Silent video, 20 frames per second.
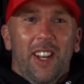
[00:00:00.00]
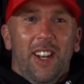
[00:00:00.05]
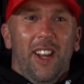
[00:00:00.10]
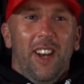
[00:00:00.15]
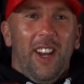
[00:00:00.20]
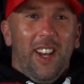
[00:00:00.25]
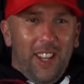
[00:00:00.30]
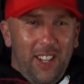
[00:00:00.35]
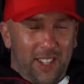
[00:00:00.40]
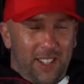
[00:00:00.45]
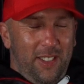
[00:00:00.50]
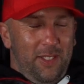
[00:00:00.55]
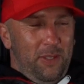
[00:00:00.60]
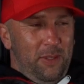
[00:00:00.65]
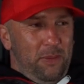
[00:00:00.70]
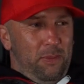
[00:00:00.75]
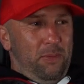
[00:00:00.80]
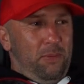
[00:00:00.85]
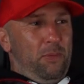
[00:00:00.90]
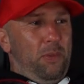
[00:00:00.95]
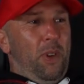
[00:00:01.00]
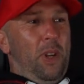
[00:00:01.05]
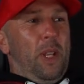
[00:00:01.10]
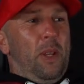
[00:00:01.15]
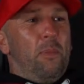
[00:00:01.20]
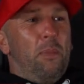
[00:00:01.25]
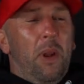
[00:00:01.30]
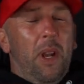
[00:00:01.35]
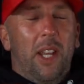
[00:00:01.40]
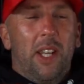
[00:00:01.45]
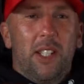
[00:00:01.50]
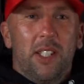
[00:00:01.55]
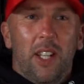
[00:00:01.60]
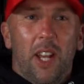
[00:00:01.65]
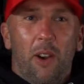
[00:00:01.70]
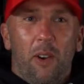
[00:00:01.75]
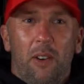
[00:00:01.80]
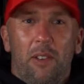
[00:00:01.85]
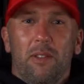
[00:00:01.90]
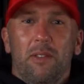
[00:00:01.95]
Like, probably the police
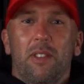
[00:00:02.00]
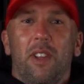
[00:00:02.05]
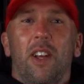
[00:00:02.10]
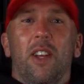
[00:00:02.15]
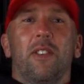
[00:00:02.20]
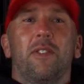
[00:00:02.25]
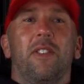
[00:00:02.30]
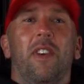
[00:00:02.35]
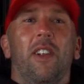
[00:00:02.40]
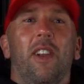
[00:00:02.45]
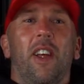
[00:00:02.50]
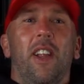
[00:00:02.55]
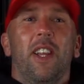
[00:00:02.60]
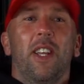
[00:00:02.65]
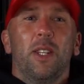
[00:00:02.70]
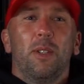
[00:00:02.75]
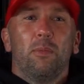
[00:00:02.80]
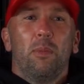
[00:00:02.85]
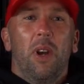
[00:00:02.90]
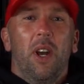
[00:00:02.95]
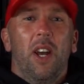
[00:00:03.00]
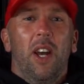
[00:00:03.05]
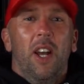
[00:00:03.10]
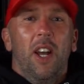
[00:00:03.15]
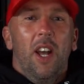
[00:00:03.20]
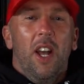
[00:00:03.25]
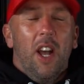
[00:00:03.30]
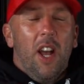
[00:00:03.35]
cell last felt like this, but